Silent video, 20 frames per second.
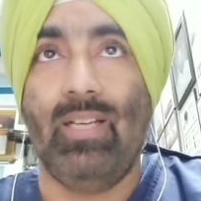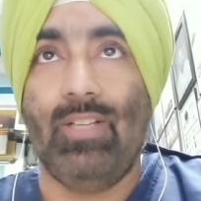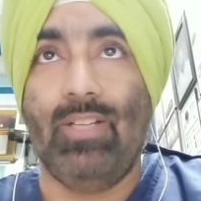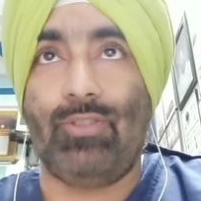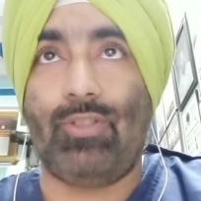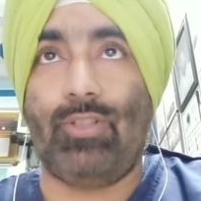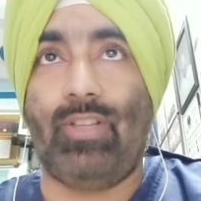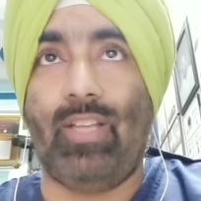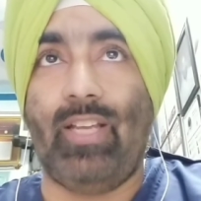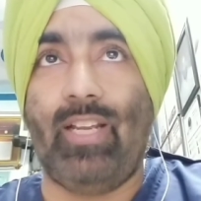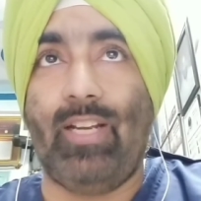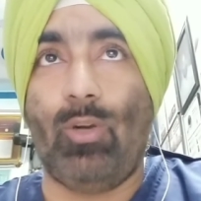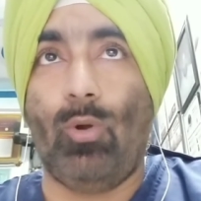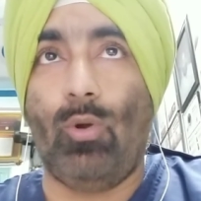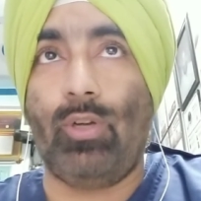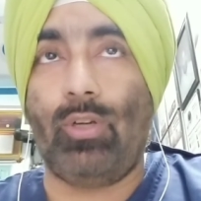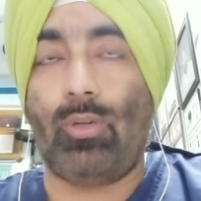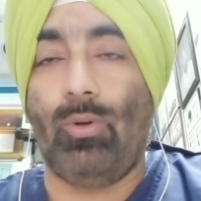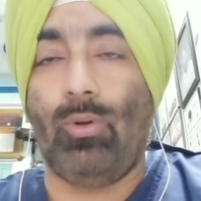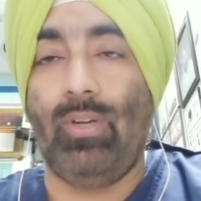So they
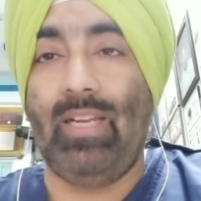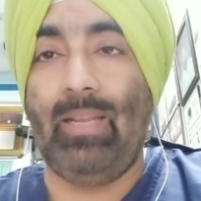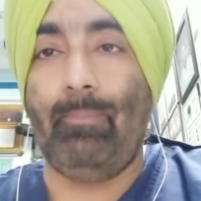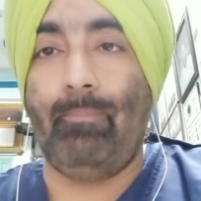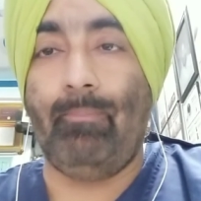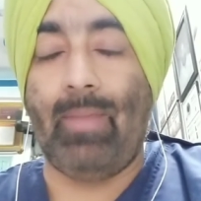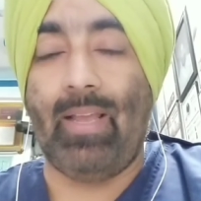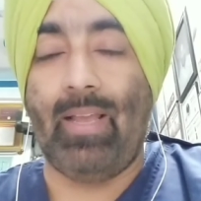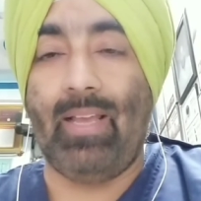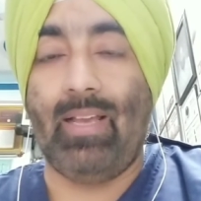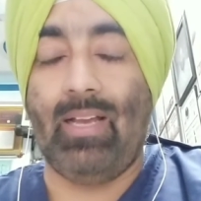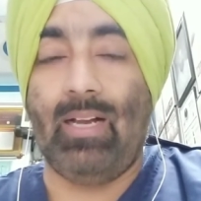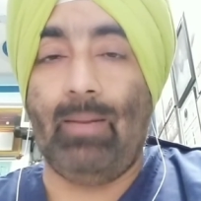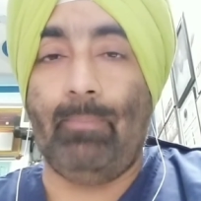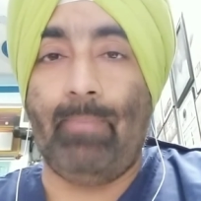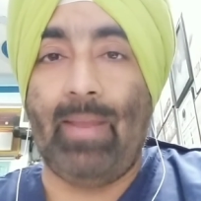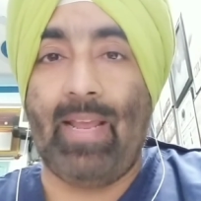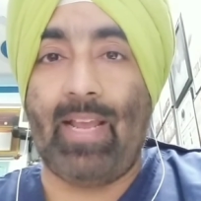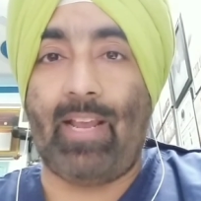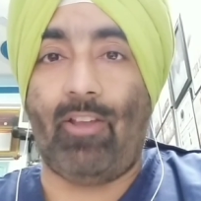don't only
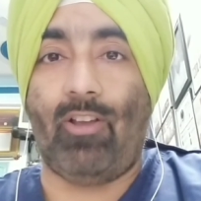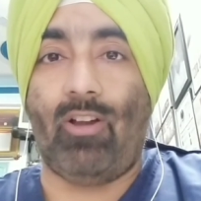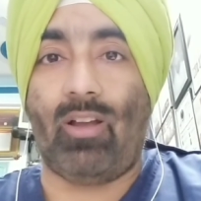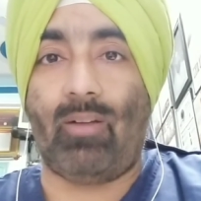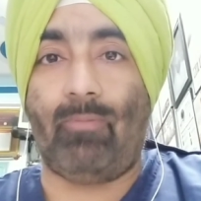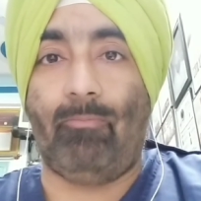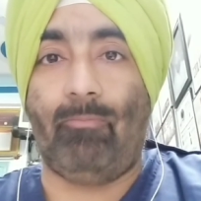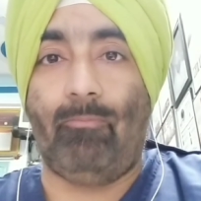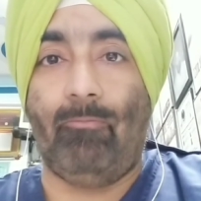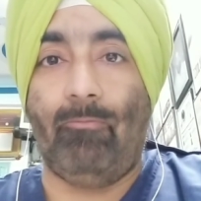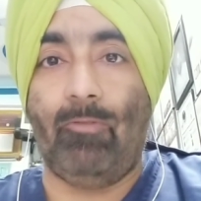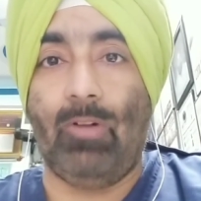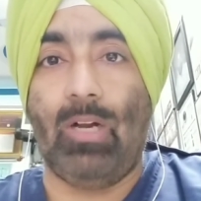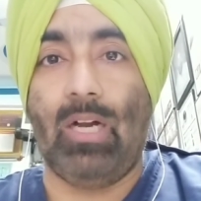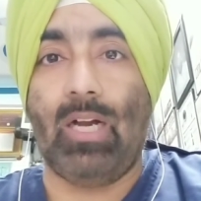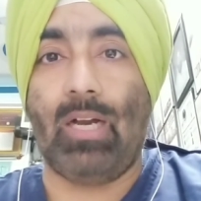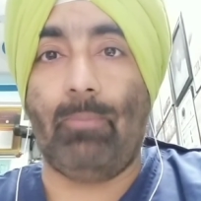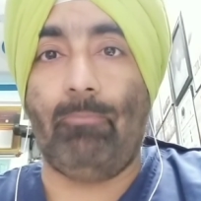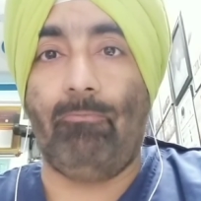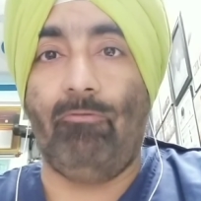make your
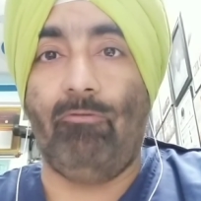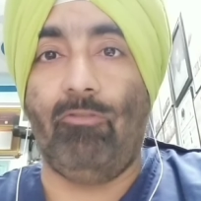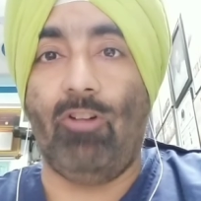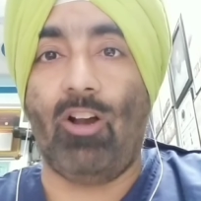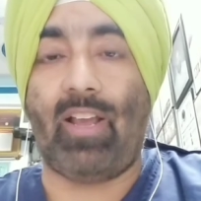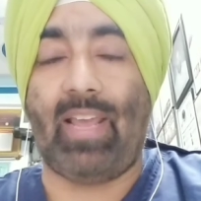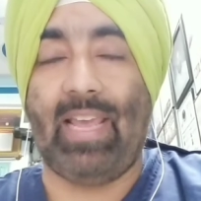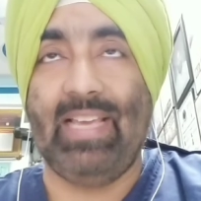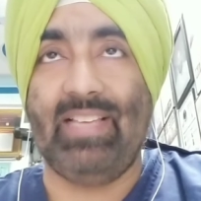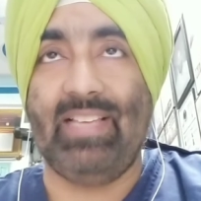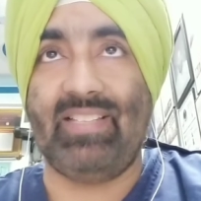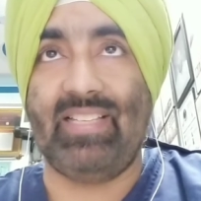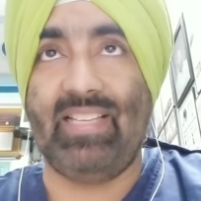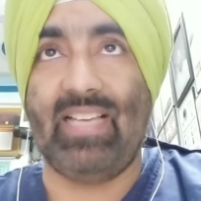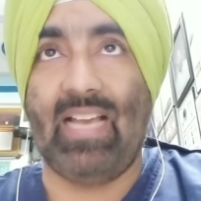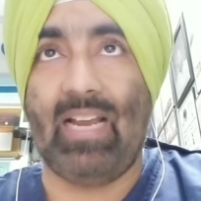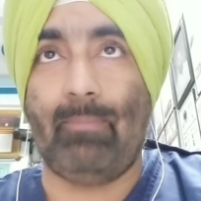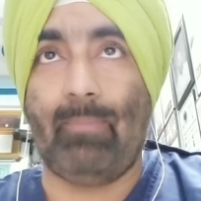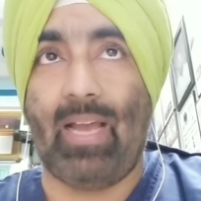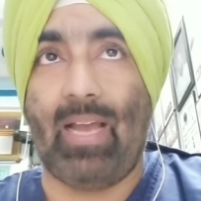work
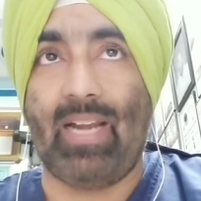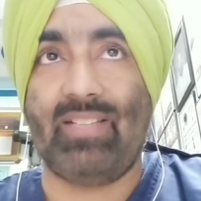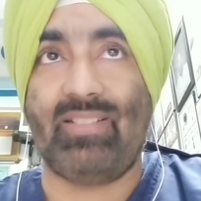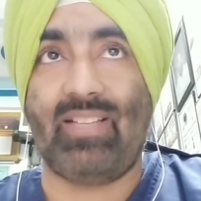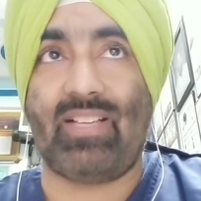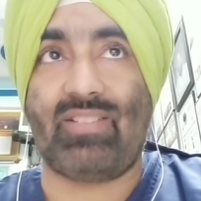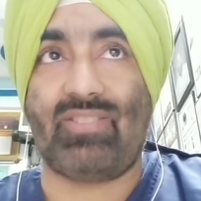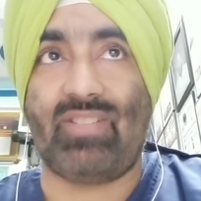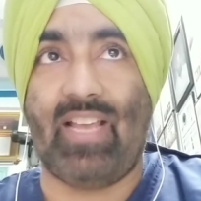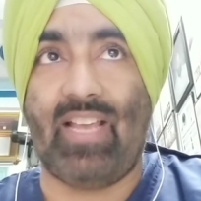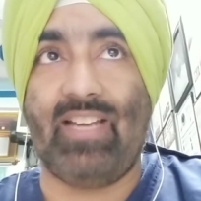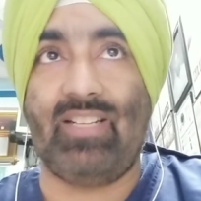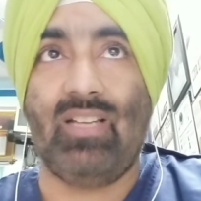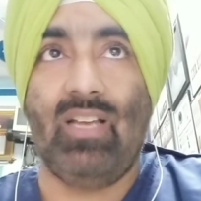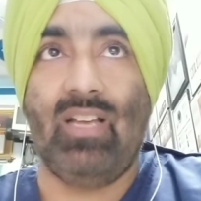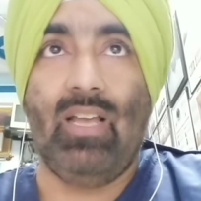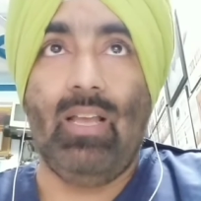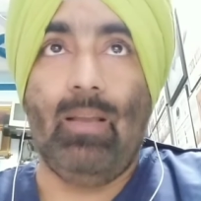easy and manage the exchange,